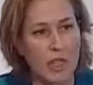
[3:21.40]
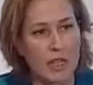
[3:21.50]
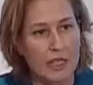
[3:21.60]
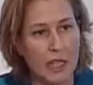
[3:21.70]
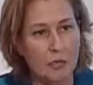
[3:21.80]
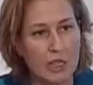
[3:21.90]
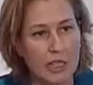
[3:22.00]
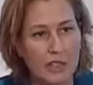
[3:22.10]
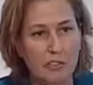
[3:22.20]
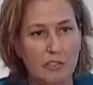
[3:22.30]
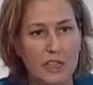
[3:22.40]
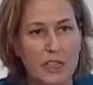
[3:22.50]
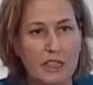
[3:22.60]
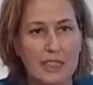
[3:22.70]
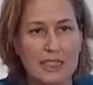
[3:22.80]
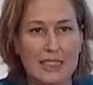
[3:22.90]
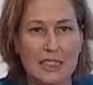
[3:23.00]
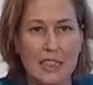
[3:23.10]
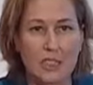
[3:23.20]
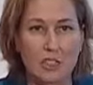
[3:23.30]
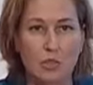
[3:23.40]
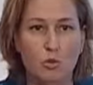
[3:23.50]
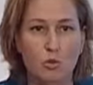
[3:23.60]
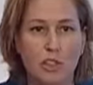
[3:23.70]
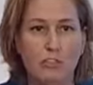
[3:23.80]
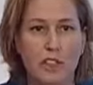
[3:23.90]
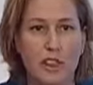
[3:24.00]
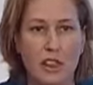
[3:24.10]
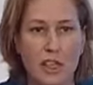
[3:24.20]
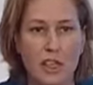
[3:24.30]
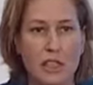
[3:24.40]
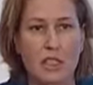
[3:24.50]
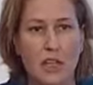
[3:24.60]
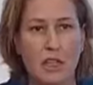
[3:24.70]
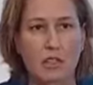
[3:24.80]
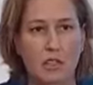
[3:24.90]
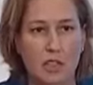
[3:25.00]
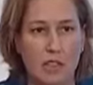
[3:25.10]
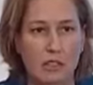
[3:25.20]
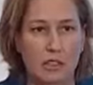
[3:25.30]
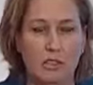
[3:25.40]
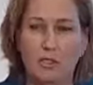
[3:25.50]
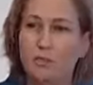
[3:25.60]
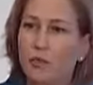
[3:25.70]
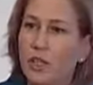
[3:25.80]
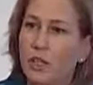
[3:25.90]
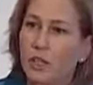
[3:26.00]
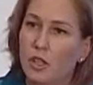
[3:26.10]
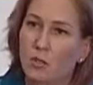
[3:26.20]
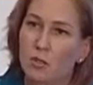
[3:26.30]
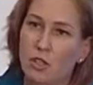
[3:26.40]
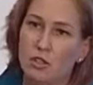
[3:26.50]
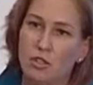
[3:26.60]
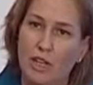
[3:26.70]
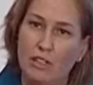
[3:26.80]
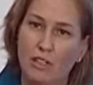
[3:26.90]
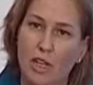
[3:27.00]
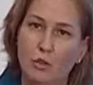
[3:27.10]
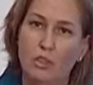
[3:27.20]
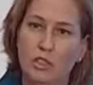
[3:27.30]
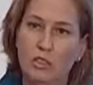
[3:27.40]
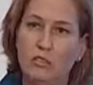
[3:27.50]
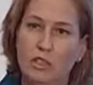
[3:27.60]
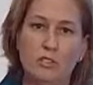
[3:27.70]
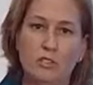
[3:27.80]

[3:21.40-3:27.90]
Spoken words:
And I believe that these 2 different things are connected. Because right now in different